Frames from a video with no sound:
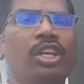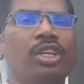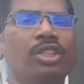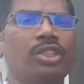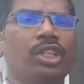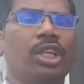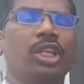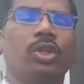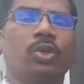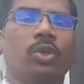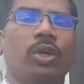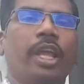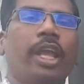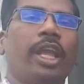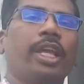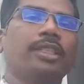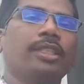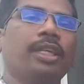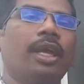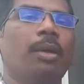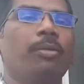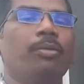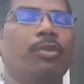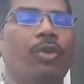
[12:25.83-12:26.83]
So in today's
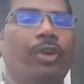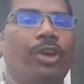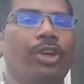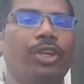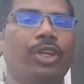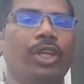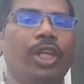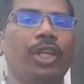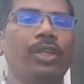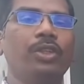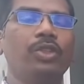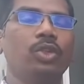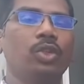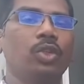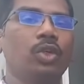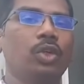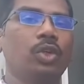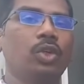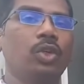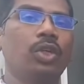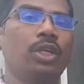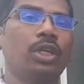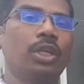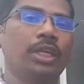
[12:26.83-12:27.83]
exam I am going to give,
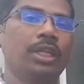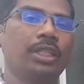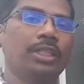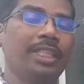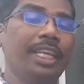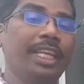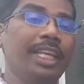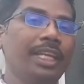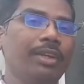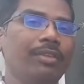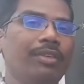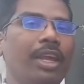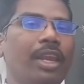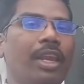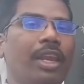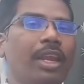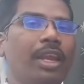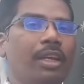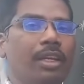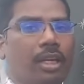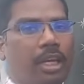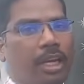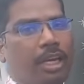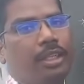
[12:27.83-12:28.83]
so think well
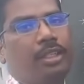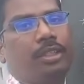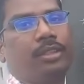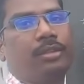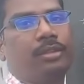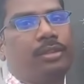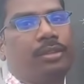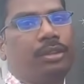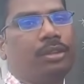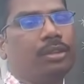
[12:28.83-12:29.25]
and write.